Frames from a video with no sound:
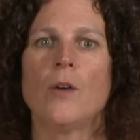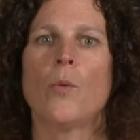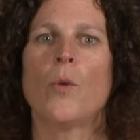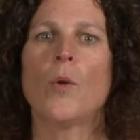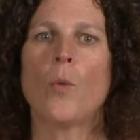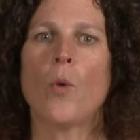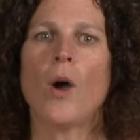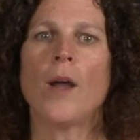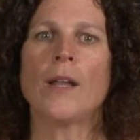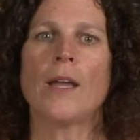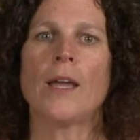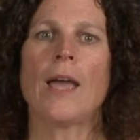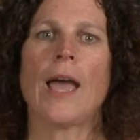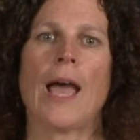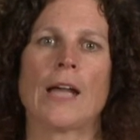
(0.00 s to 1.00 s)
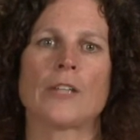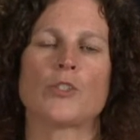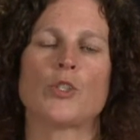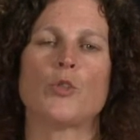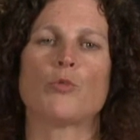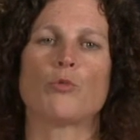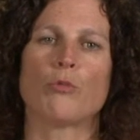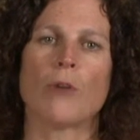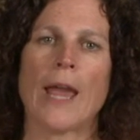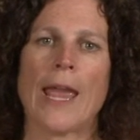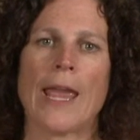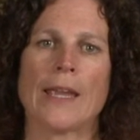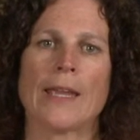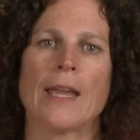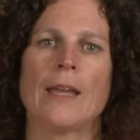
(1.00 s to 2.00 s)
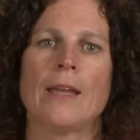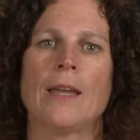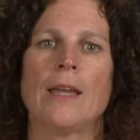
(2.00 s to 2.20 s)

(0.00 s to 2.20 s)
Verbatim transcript: We want to actually rank